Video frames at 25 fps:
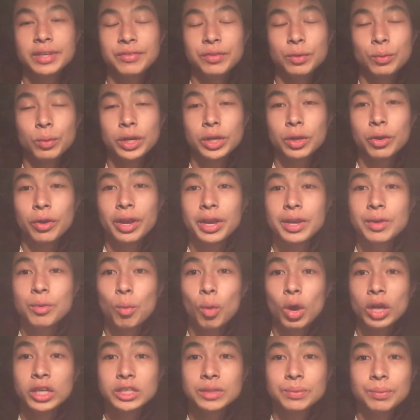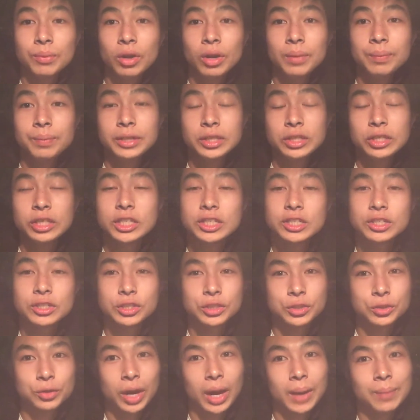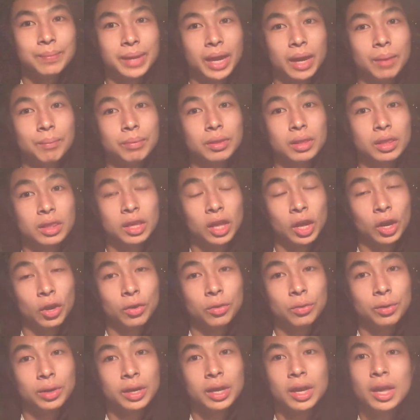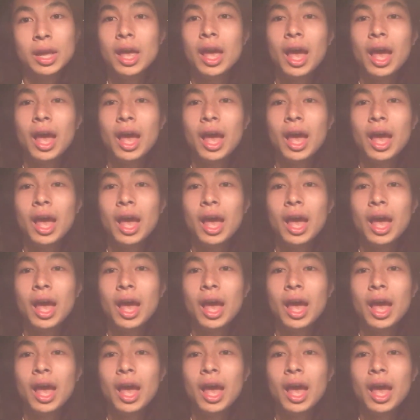If you want to go ahead and watch more, be sure to subscribe down below.